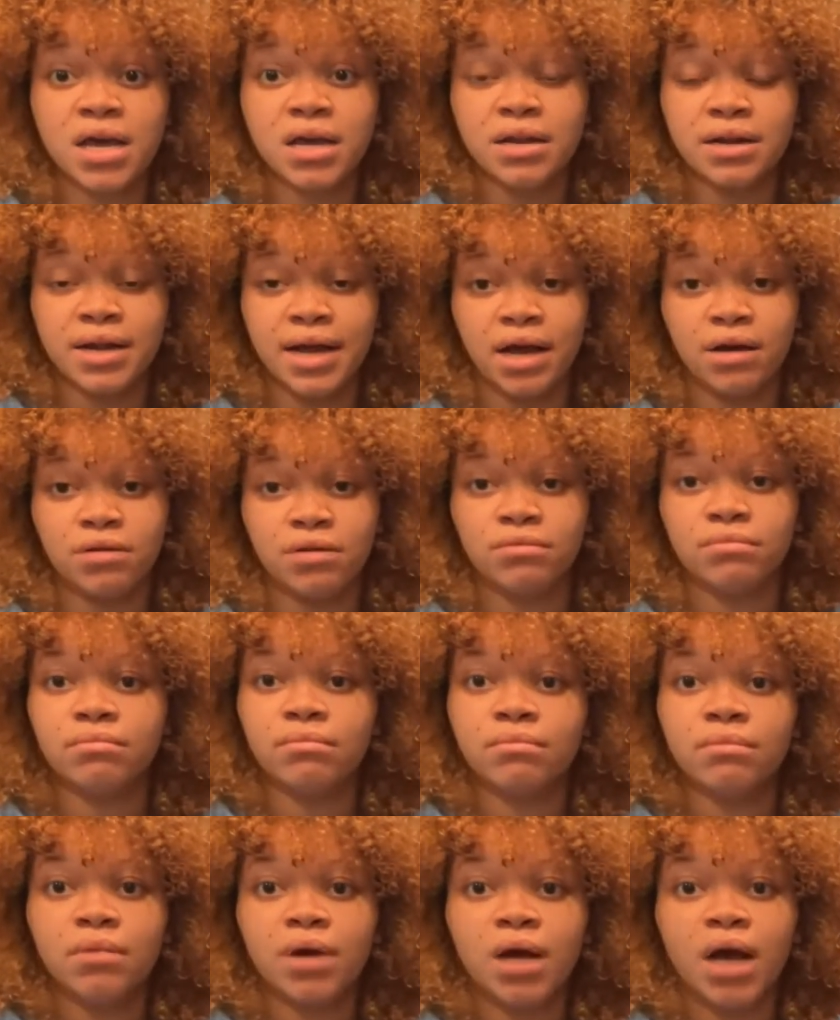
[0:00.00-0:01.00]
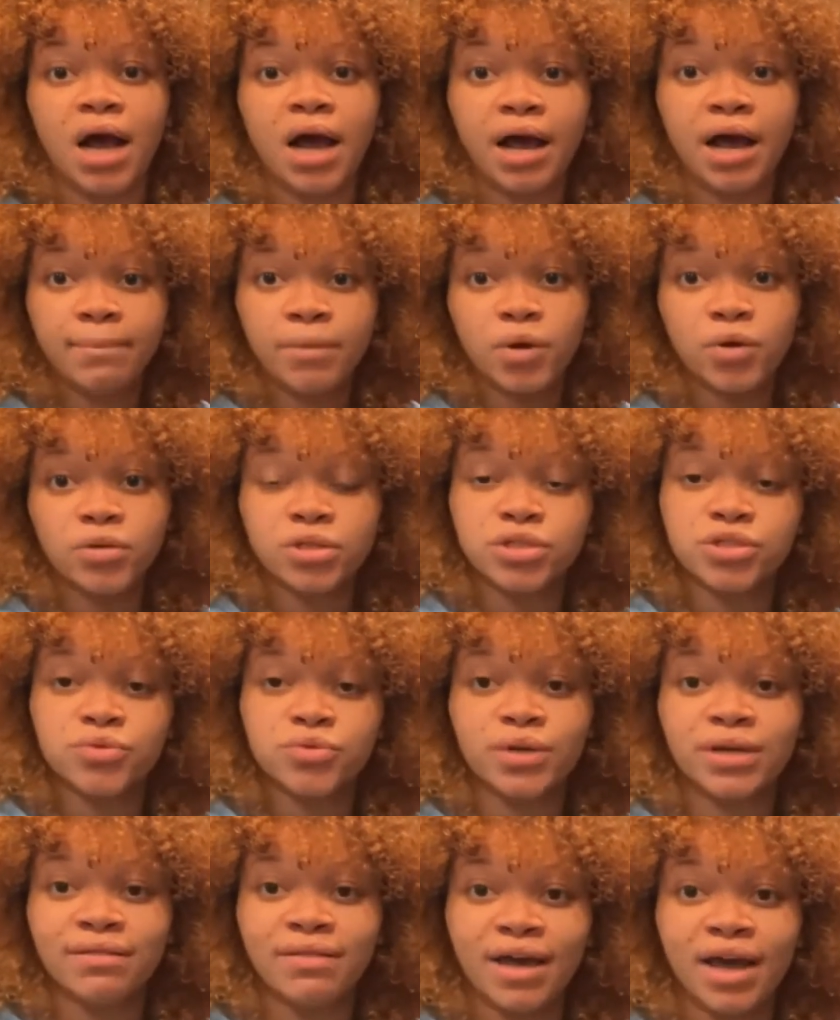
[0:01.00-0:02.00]
Now, I'm only
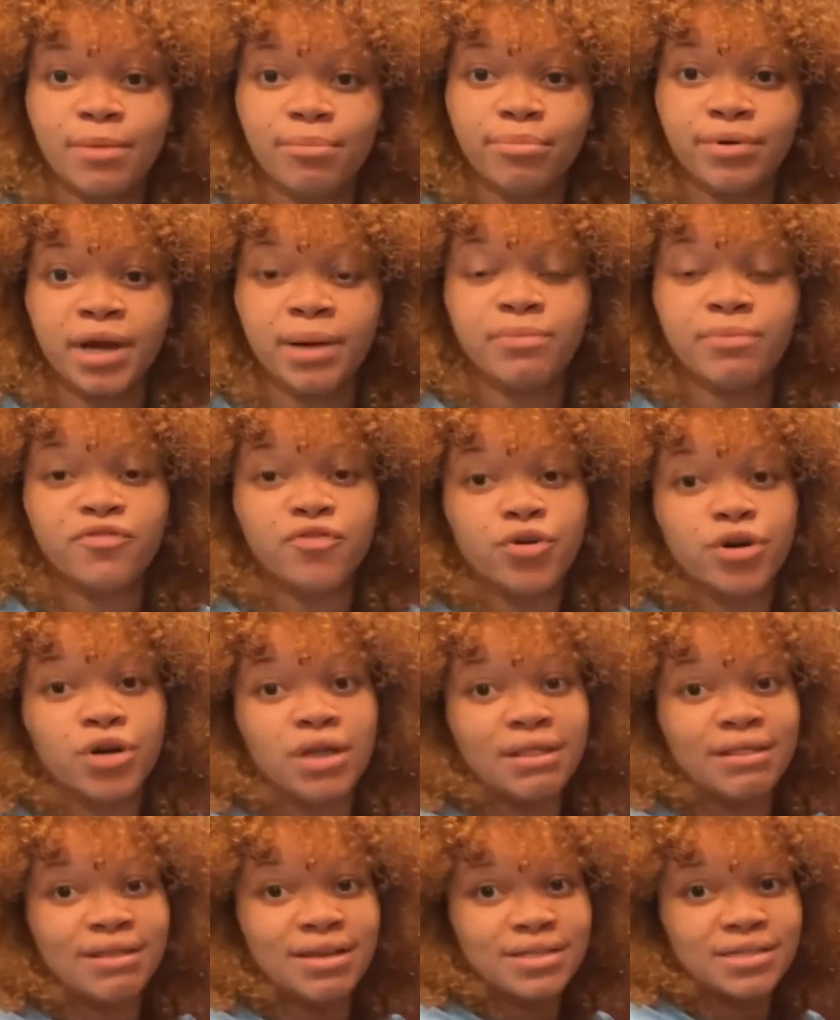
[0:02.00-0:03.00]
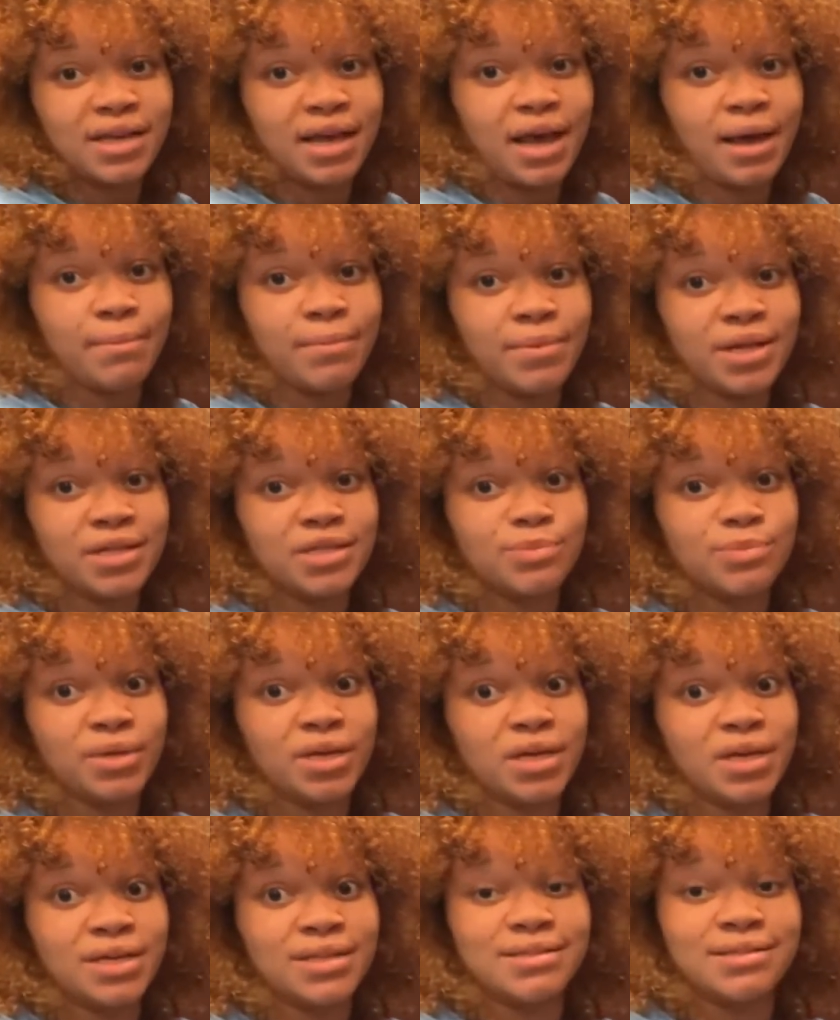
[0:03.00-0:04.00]
doing that prep for these cabinets
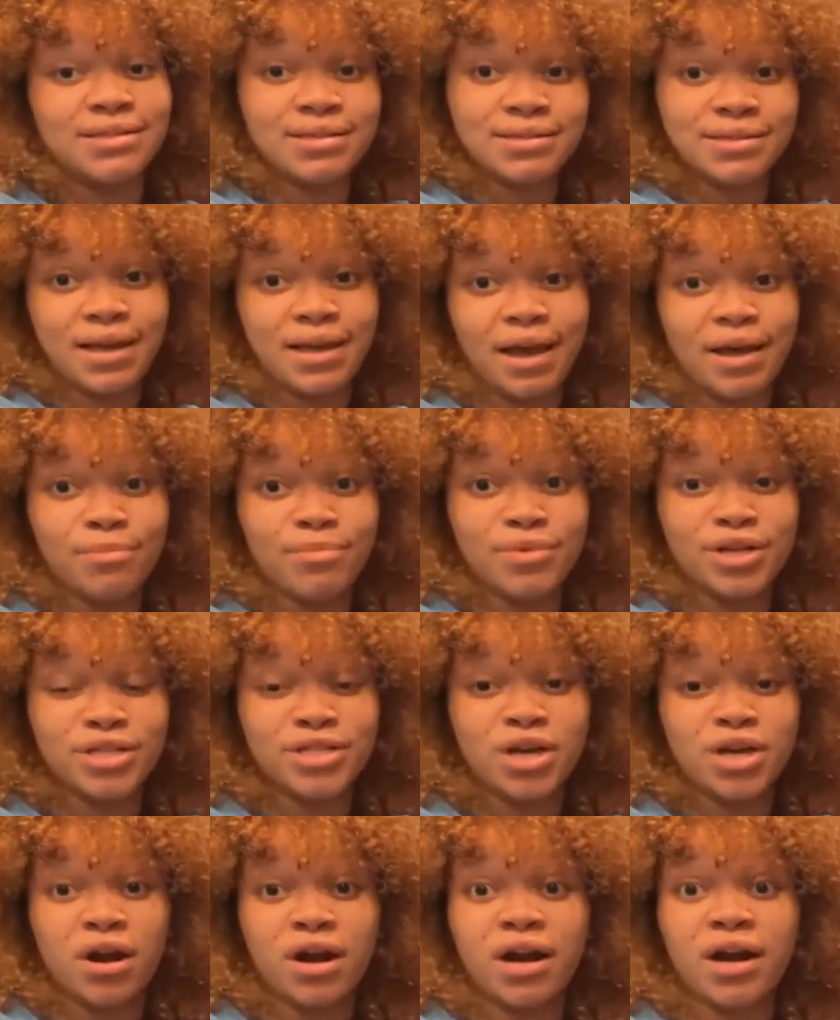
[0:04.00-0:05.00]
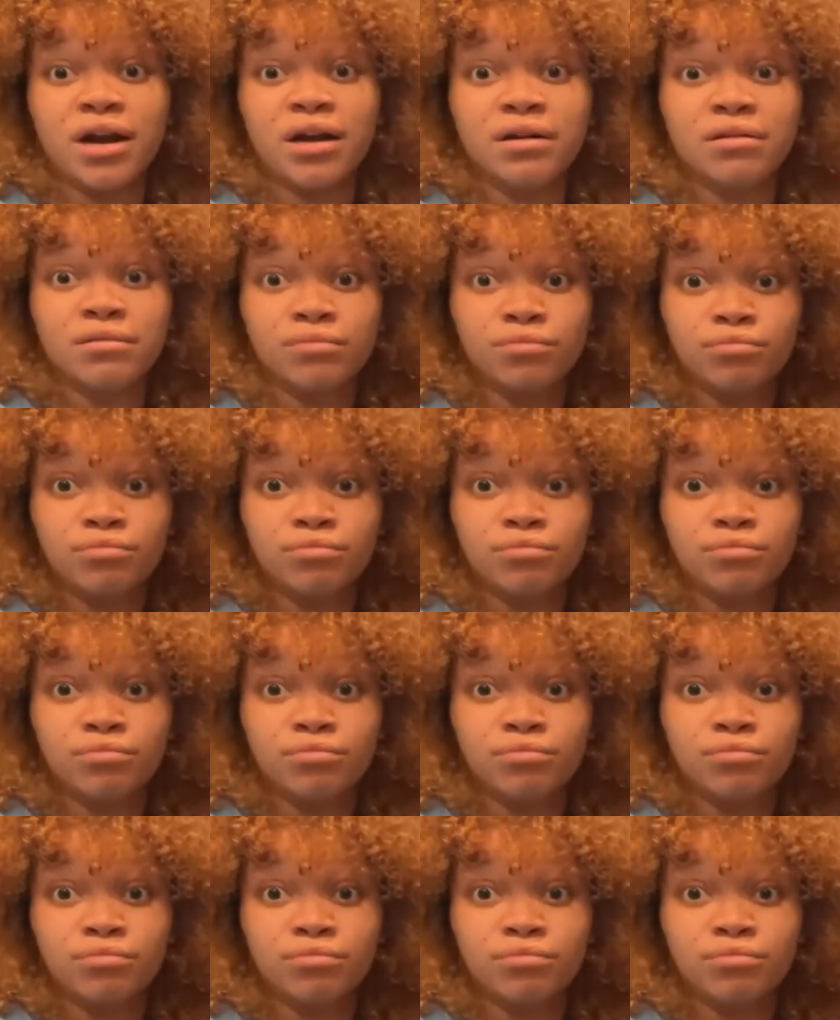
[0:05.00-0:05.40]
because these cabinets are